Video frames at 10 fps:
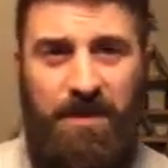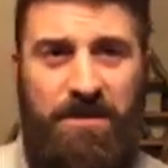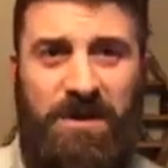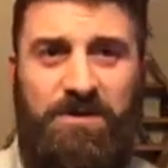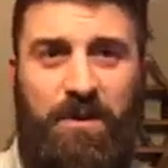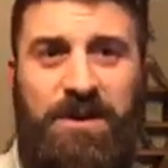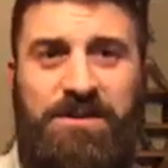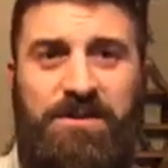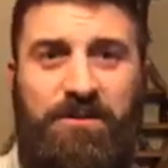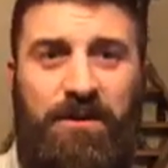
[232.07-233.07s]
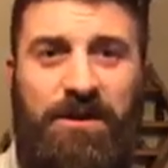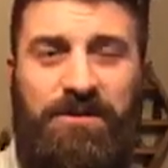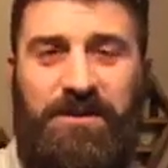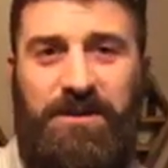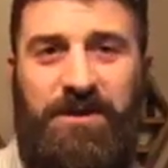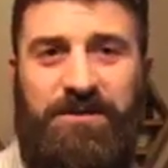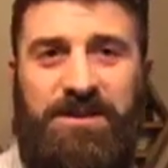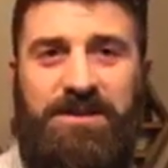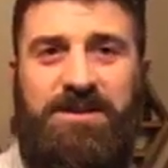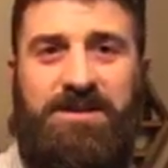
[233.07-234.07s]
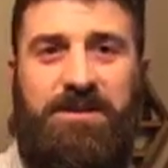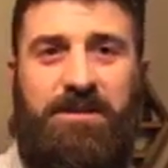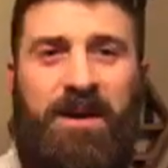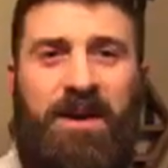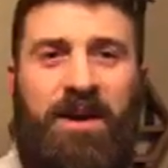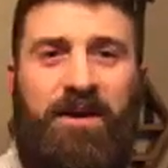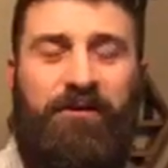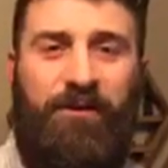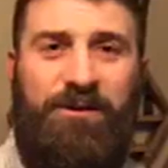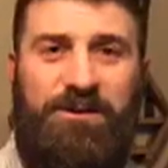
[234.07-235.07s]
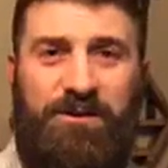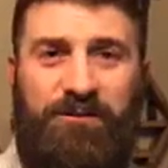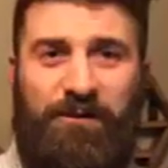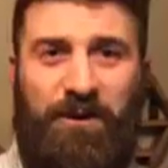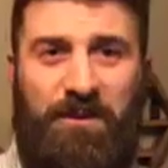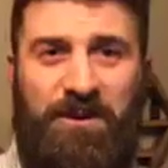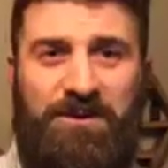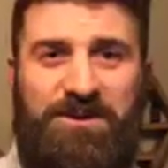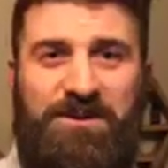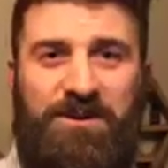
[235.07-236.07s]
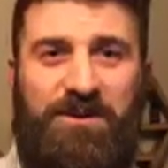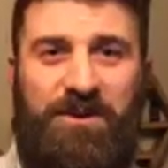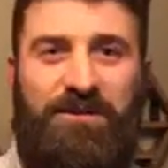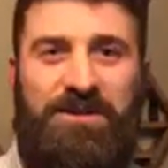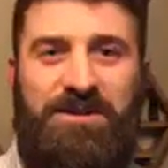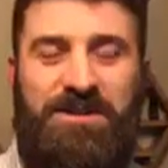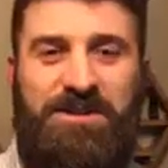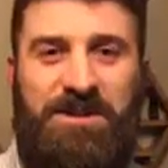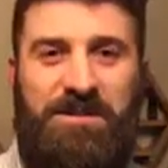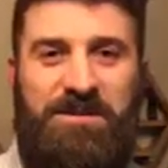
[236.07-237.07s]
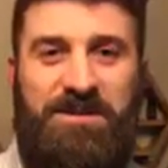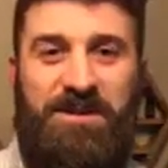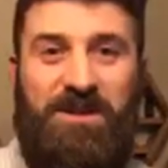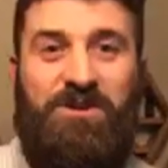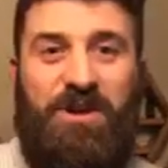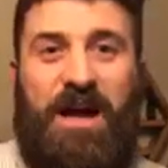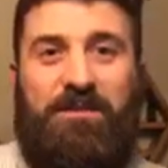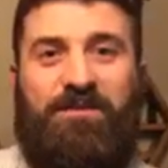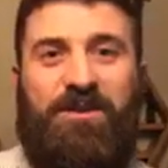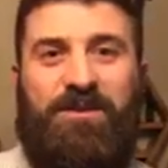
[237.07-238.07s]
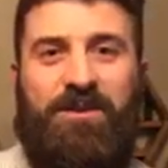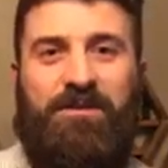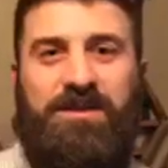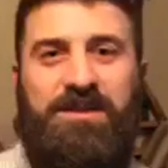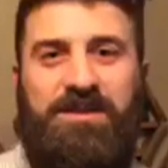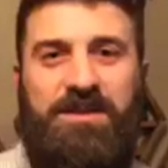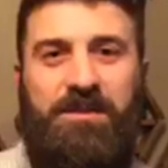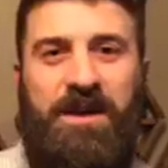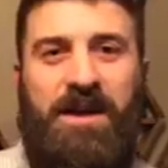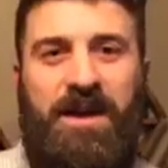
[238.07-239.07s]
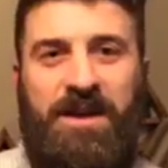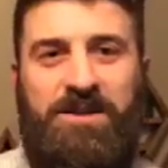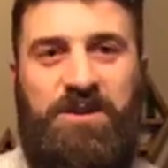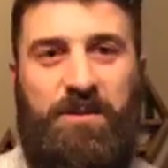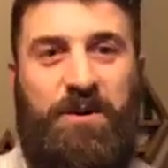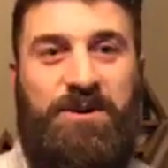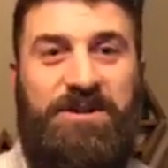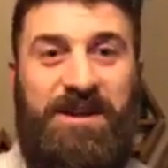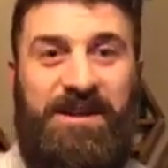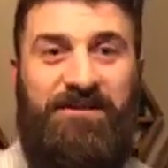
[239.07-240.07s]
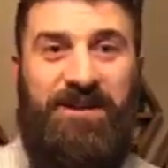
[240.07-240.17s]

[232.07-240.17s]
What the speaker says: Because what is the role of your nervous system? First and foremost, your nervous system, the job of your nervous system is to perceive